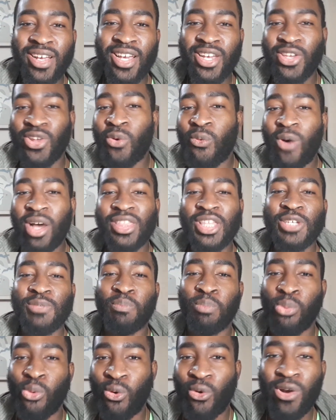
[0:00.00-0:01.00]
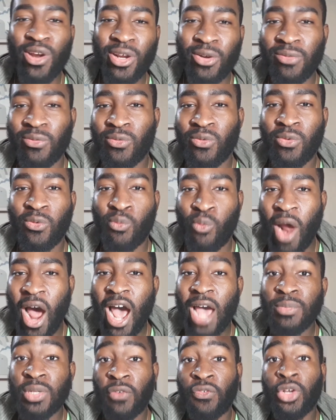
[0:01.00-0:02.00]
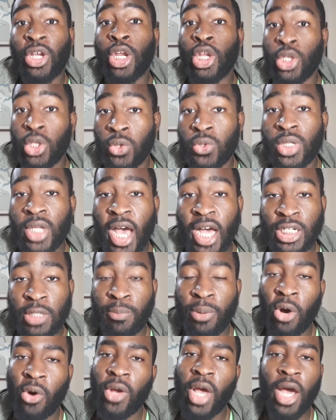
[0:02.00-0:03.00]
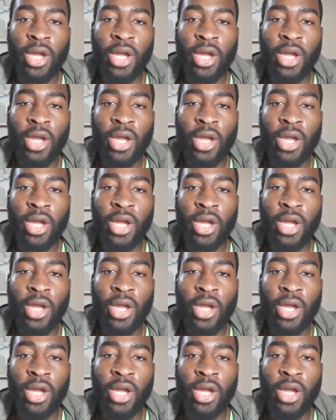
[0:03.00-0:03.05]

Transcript: You don't want these boring rhymes if you're going to use it as a poet.